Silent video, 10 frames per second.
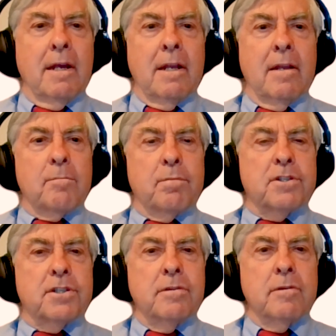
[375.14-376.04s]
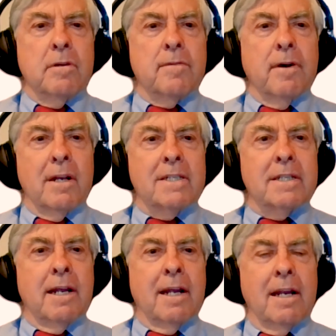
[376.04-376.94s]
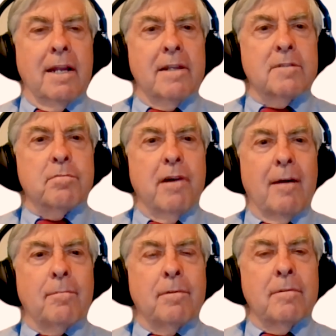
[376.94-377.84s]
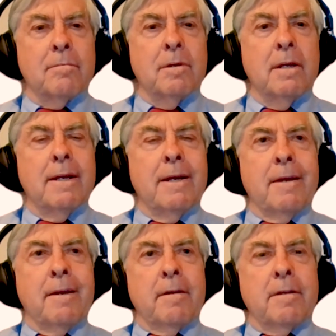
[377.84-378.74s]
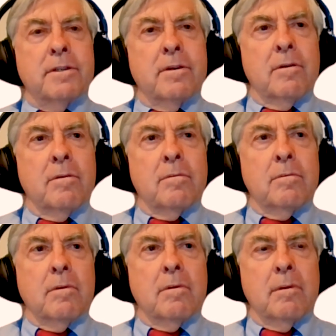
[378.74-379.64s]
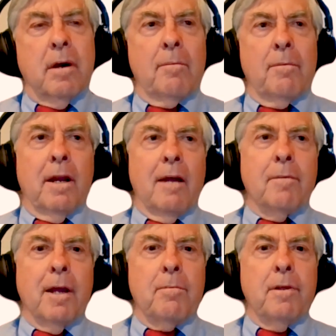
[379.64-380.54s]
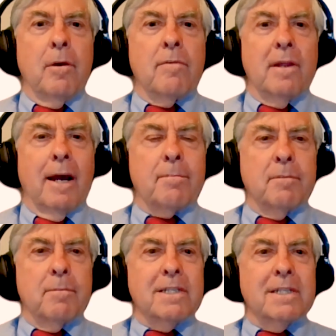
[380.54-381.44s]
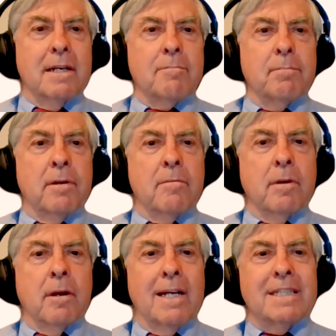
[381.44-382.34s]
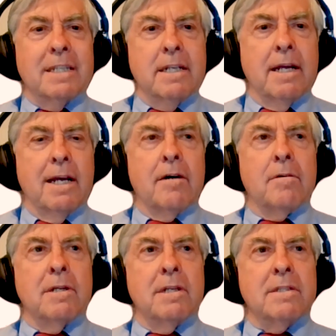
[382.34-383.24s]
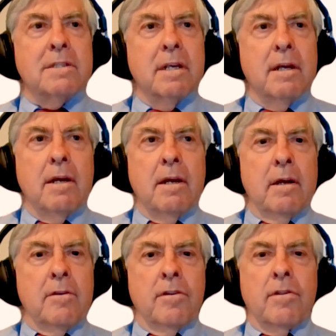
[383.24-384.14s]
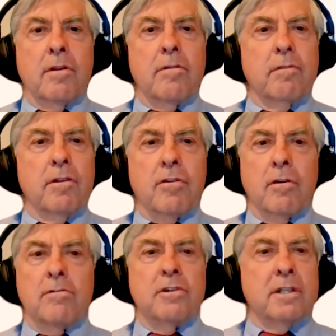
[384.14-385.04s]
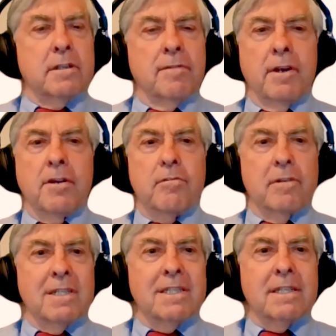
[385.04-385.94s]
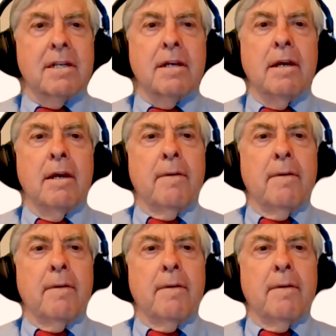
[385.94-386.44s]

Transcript: in the pursuit of understanding this problem. So, I mean, I may be overly optimistic, but what I see now is just this resurgence of interest